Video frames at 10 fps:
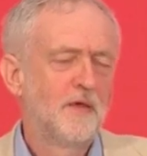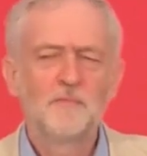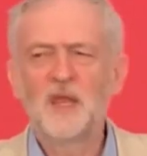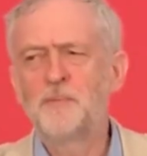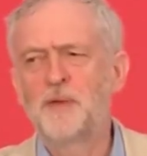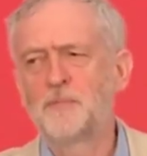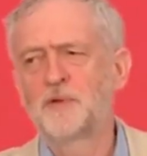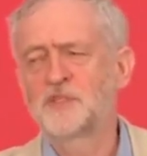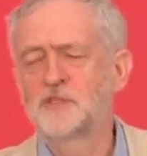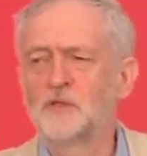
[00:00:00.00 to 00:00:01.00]
Many
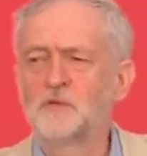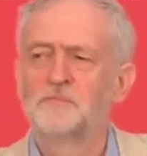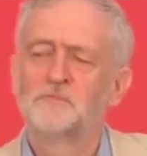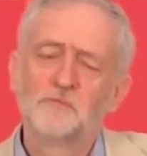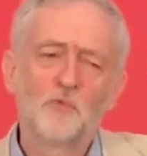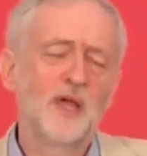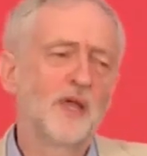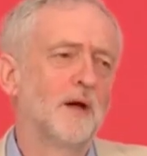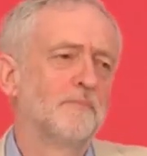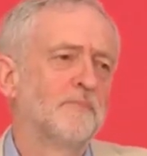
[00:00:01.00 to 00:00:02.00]
people are still
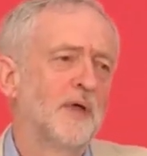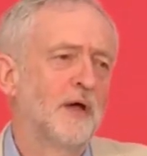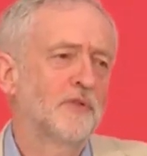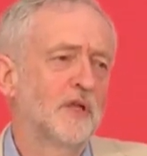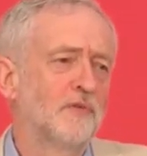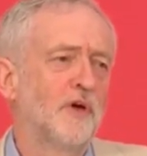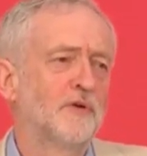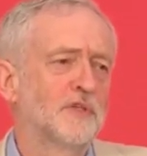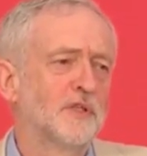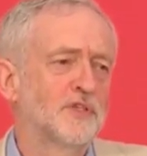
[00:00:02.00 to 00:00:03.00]
weighing up how they're going to
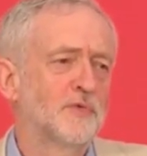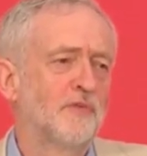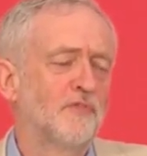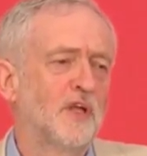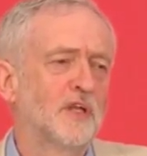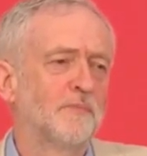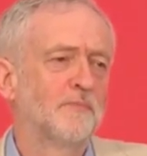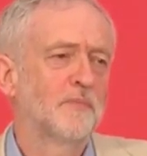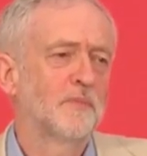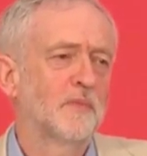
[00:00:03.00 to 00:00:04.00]
vote in this
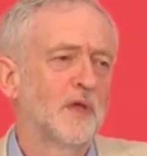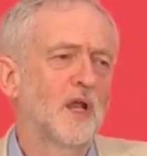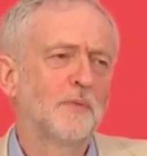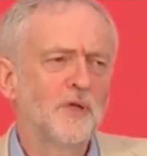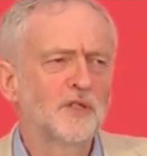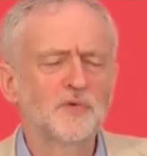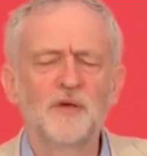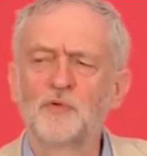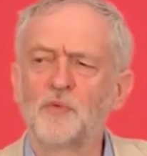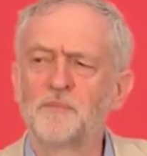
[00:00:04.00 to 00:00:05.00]
referendum. And I appeal to
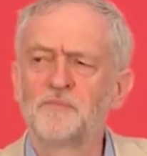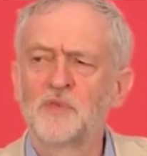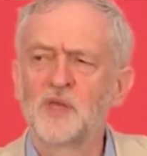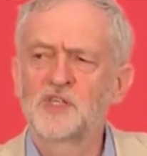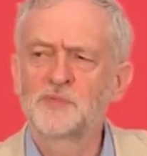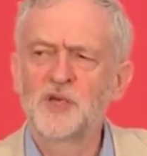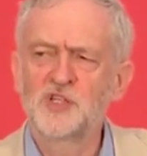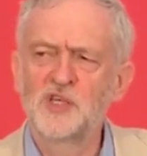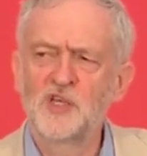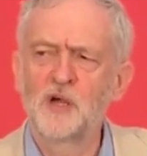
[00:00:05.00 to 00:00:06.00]
everyone,
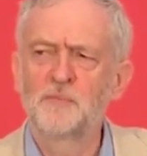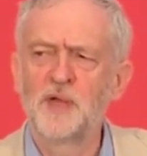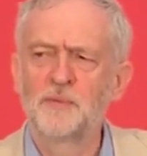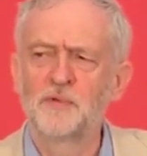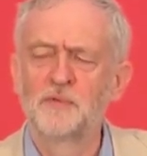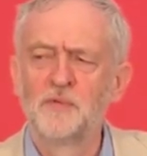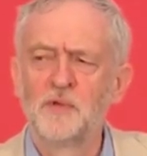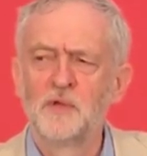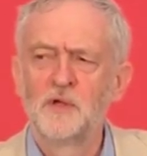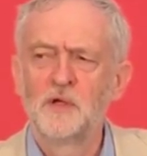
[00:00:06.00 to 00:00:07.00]
especially young people,
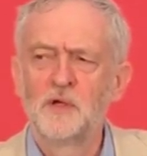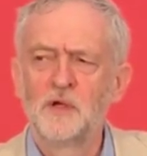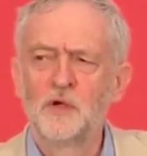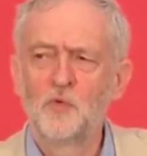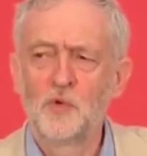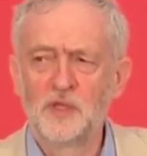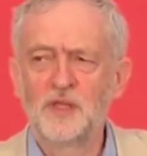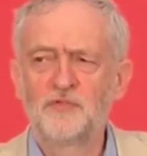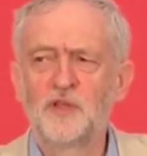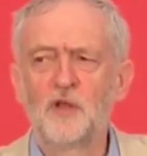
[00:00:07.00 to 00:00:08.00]
who will
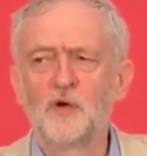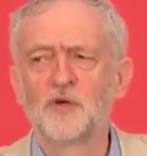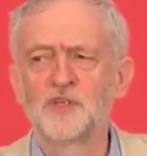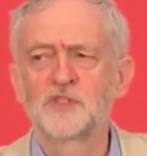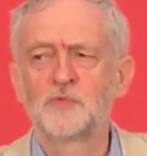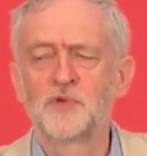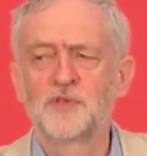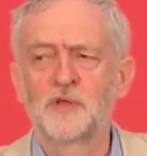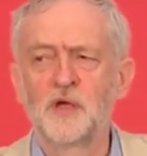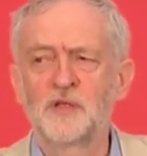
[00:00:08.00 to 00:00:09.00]
live the longest
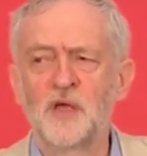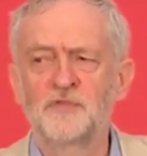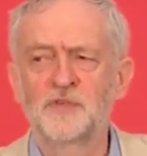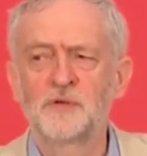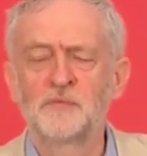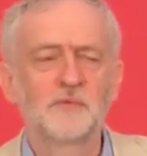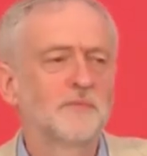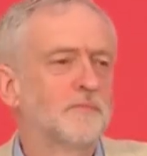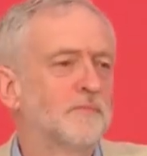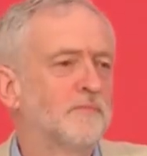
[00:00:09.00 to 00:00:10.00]
with the, and have to
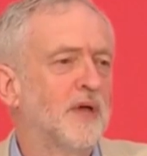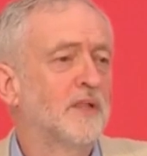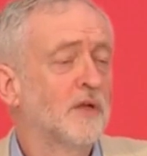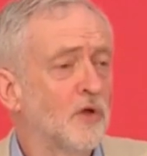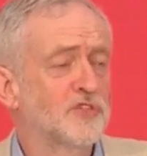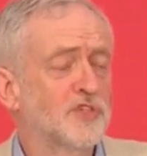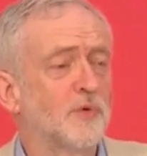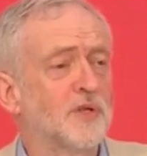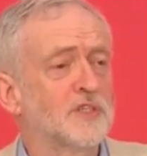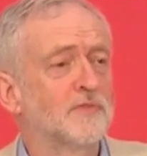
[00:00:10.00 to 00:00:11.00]
bear the
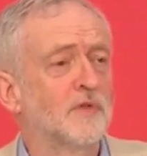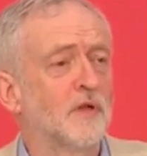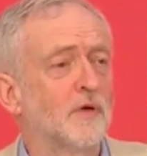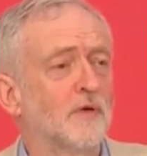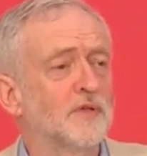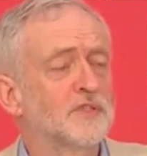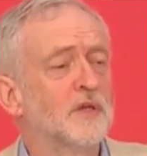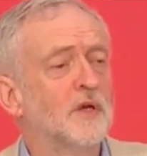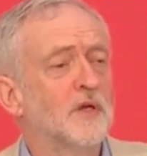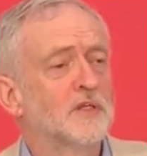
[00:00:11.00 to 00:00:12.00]
consequences for the longest,
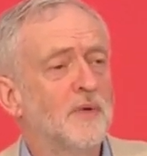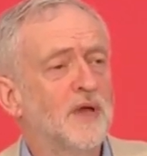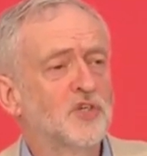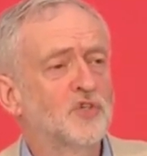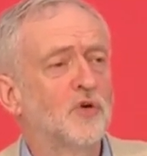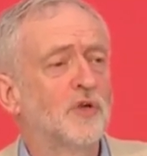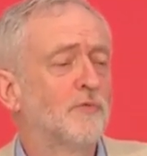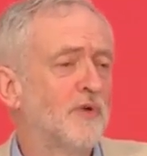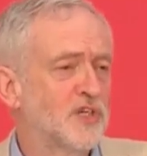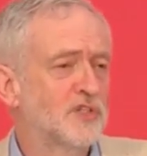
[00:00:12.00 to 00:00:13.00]
to make sure
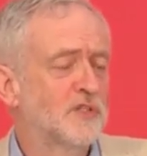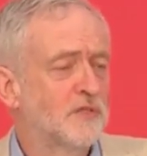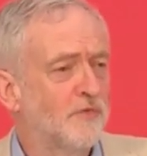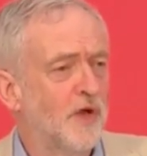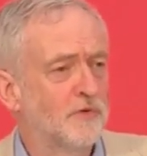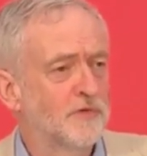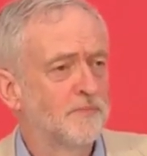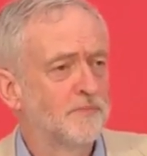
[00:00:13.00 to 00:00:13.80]
you're registered to vote